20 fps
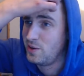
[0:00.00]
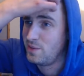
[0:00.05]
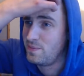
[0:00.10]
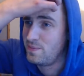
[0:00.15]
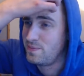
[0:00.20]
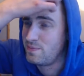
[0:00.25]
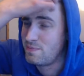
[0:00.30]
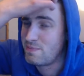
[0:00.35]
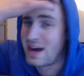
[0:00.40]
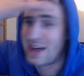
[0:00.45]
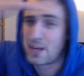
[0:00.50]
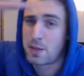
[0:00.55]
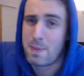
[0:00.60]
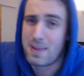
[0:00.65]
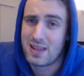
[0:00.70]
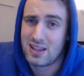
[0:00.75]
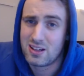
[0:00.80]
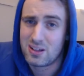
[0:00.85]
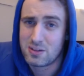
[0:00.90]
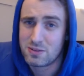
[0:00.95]
Mac
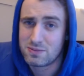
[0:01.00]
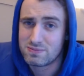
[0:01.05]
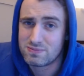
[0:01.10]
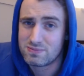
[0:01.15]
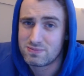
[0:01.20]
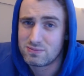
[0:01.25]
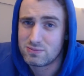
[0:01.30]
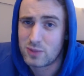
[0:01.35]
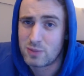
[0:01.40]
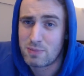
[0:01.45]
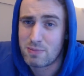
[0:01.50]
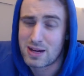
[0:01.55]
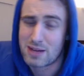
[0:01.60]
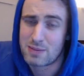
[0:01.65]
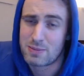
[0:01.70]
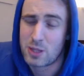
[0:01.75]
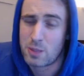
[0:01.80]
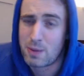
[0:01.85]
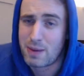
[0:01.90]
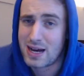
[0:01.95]
Miller, when Mac
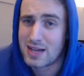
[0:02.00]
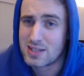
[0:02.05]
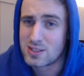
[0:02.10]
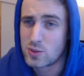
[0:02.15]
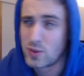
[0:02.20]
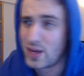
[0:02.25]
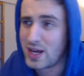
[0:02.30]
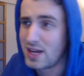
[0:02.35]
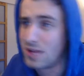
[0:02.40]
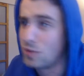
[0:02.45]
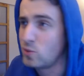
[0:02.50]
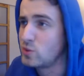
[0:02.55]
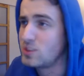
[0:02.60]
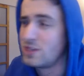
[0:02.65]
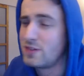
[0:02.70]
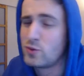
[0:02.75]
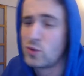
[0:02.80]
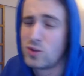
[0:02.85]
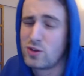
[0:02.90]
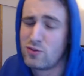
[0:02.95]
Miller passed away, it wasn't
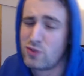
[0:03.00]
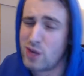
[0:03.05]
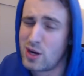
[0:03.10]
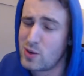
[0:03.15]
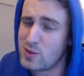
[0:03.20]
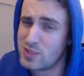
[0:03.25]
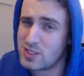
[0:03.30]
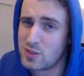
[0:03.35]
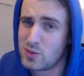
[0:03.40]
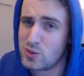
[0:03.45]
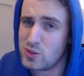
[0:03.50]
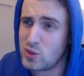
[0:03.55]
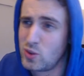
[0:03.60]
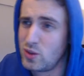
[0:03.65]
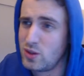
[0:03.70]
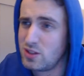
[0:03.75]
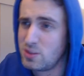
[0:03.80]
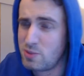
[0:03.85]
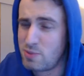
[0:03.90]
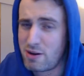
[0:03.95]
even 24 hours, and he was doing
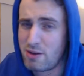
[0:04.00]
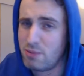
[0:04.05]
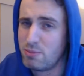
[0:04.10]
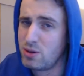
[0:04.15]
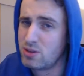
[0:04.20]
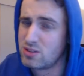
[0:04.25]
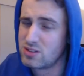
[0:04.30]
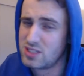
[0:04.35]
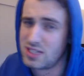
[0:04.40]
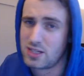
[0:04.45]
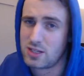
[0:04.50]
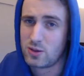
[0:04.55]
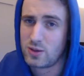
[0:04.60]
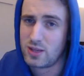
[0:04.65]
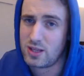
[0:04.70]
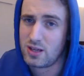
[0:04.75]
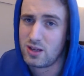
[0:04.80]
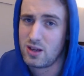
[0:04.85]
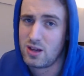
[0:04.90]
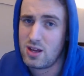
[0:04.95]
the spirit box thing with
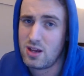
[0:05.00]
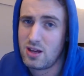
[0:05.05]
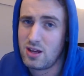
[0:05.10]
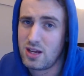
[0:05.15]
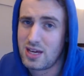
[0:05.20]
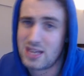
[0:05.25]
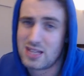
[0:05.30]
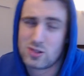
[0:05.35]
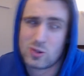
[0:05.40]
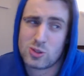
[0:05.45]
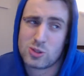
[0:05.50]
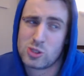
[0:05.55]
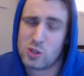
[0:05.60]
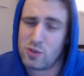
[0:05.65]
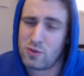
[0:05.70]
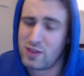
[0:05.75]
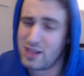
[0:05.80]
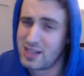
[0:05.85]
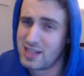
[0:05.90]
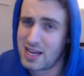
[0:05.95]
it. He'd done stuff
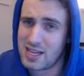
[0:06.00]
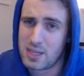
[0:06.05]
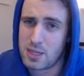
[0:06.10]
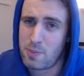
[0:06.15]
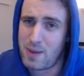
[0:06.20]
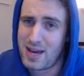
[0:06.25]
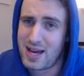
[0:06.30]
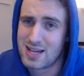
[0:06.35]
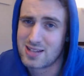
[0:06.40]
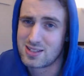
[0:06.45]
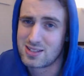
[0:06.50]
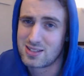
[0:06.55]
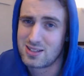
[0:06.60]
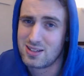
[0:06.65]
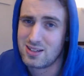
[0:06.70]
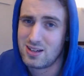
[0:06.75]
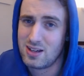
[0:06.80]
like that in the past.